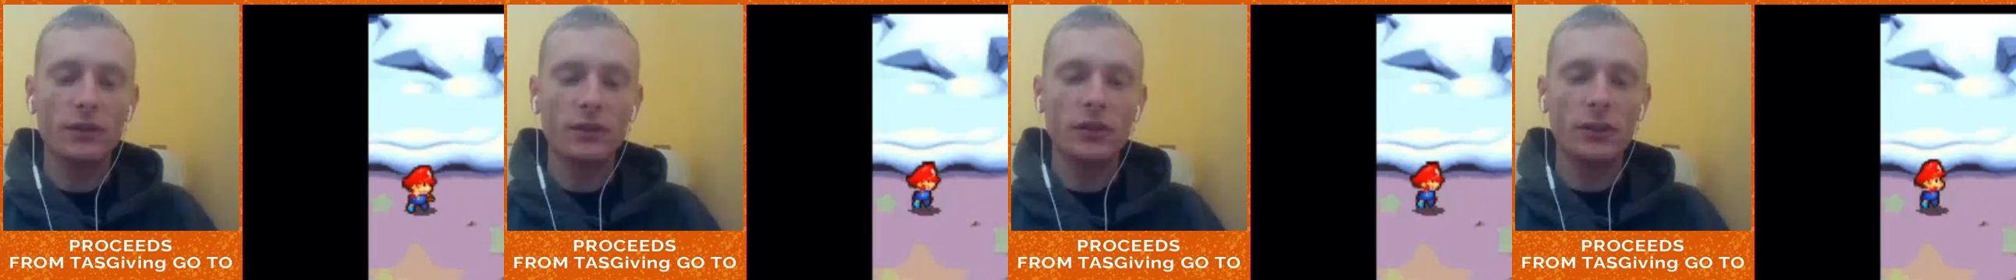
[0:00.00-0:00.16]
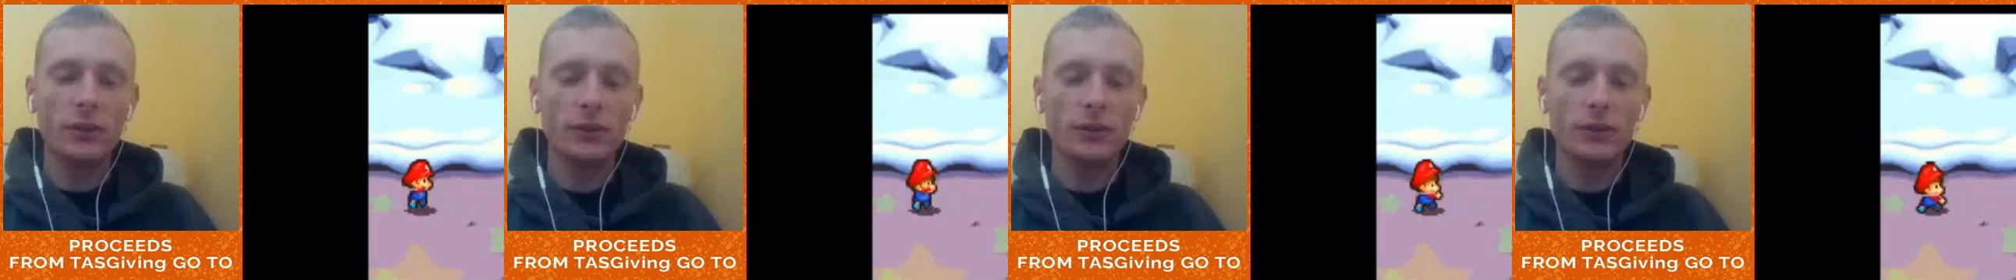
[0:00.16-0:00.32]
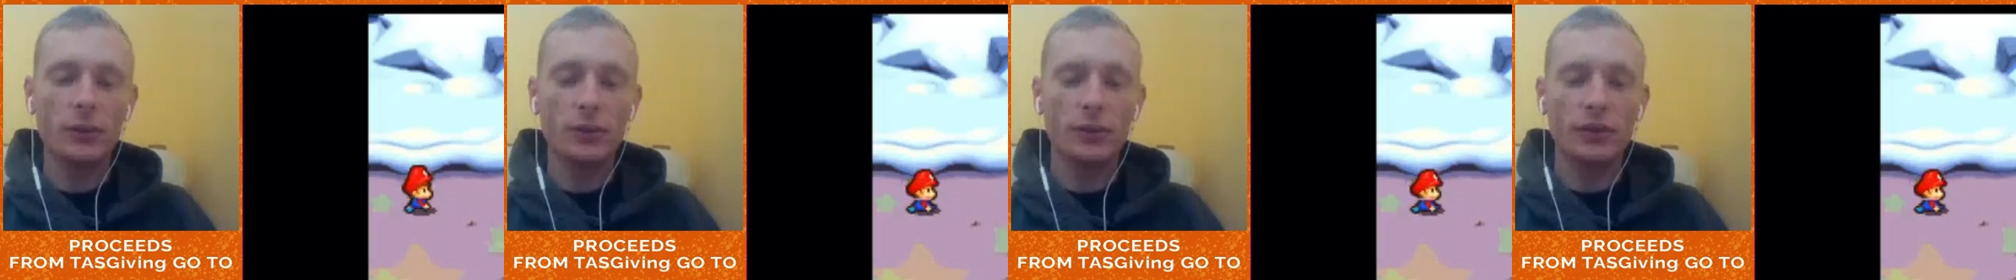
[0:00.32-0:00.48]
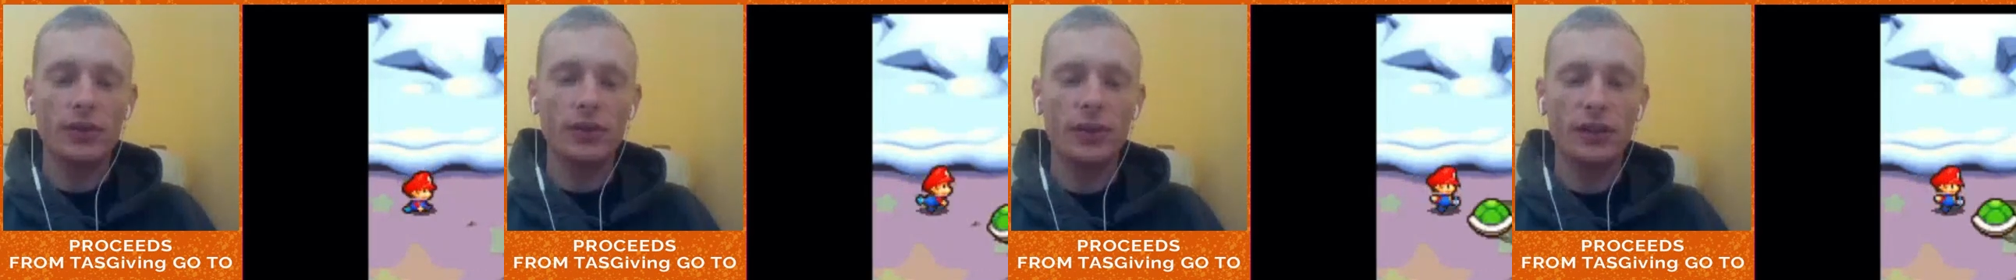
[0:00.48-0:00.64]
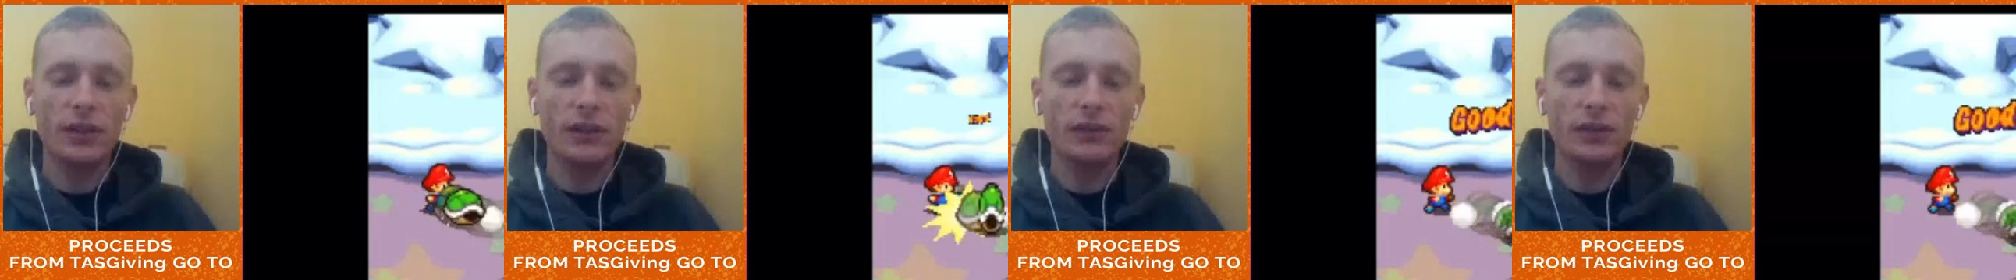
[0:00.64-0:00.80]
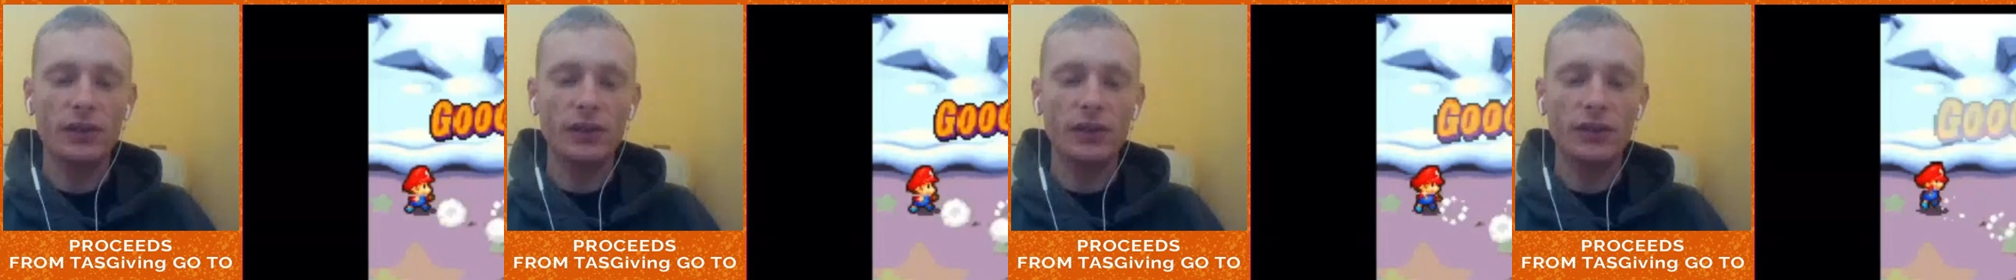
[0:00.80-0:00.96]
Toadsworth
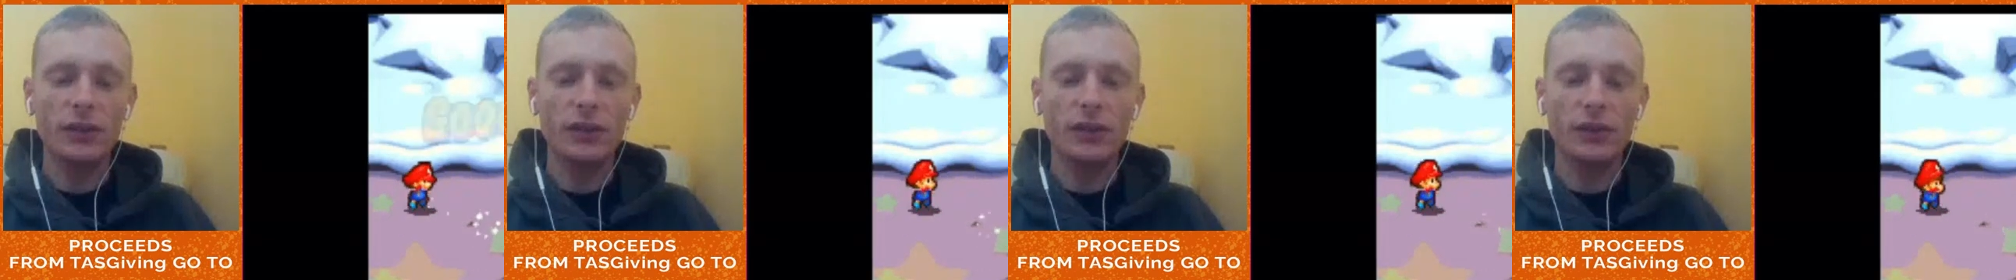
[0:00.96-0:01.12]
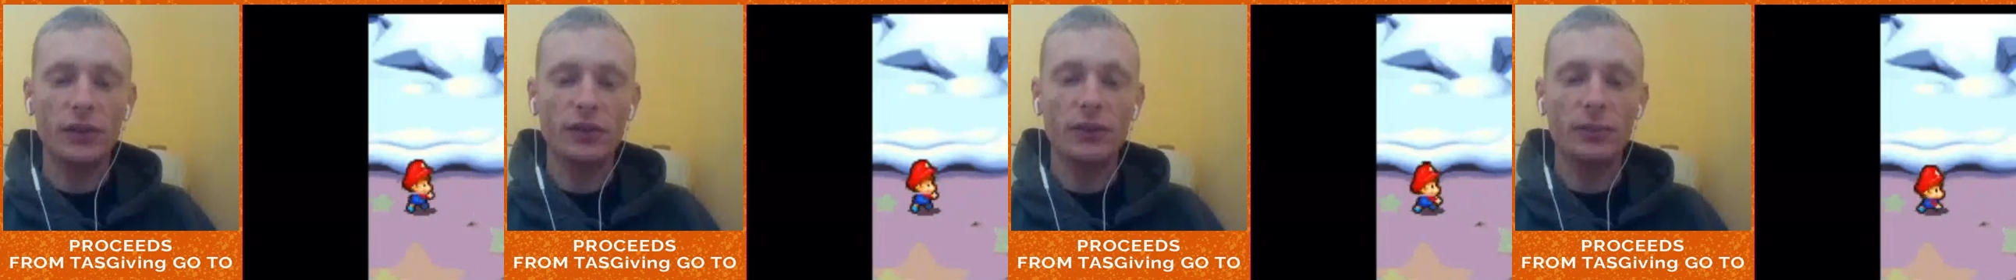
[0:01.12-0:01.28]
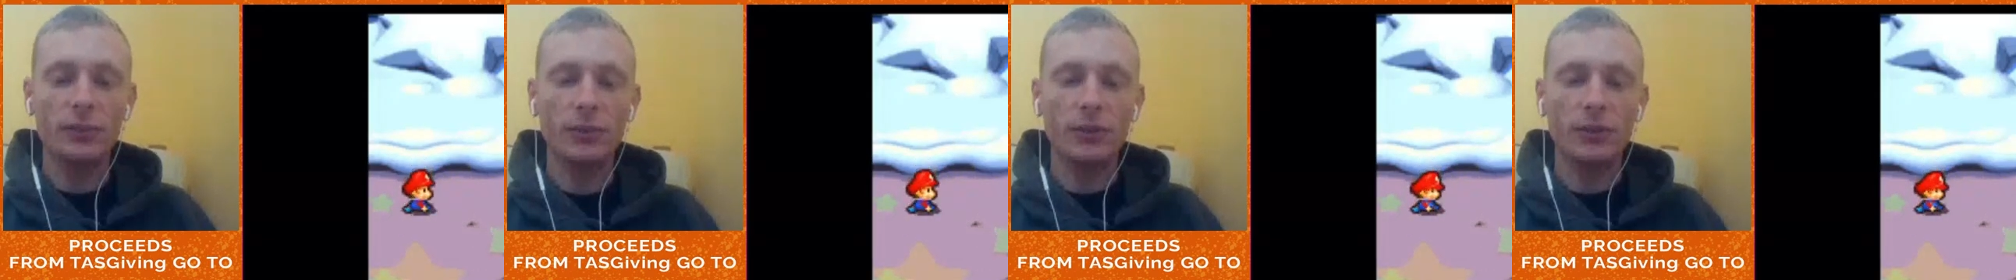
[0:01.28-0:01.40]
gives us the first